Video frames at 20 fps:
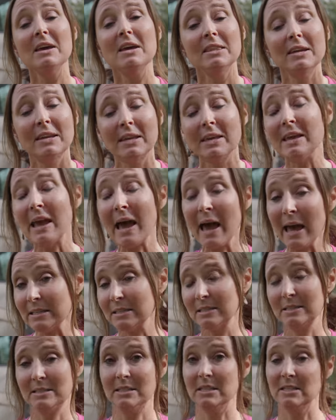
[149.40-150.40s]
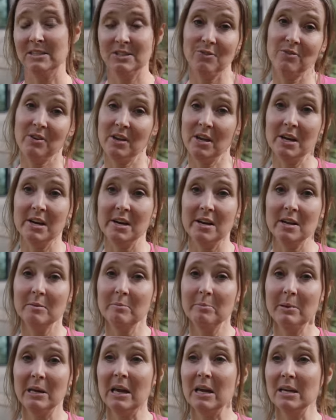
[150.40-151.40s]
that he has a sense of hearing,
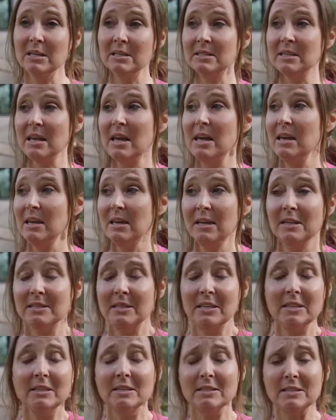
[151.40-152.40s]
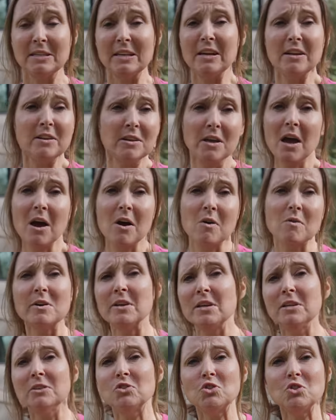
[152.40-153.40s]
because is he listening? No,
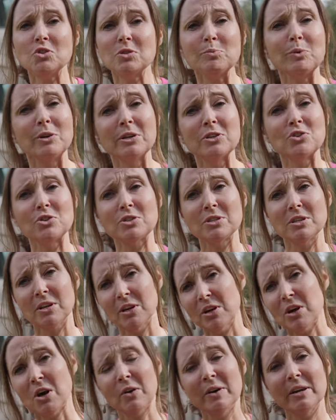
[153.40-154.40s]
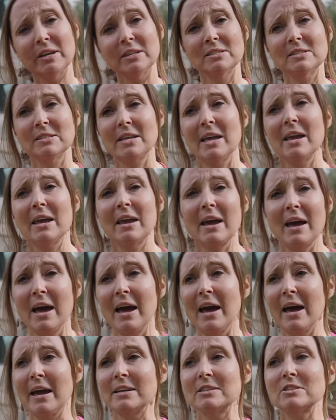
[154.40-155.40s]
he's just more interested in going and saying
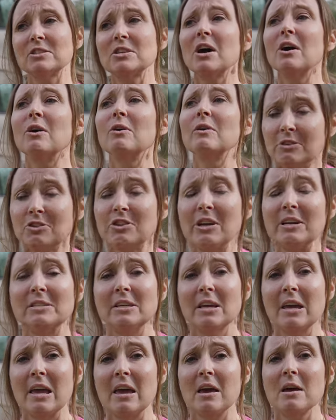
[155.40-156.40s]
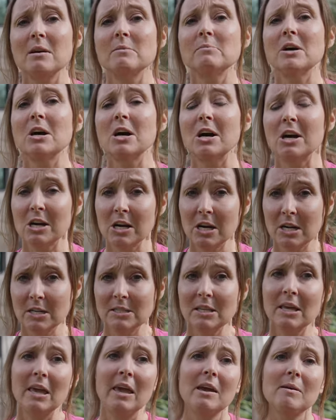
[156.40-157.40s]
hi. So chasing him across
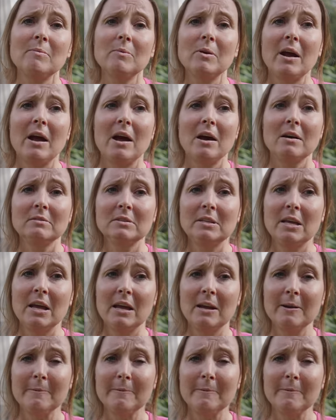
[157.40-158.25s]
the campground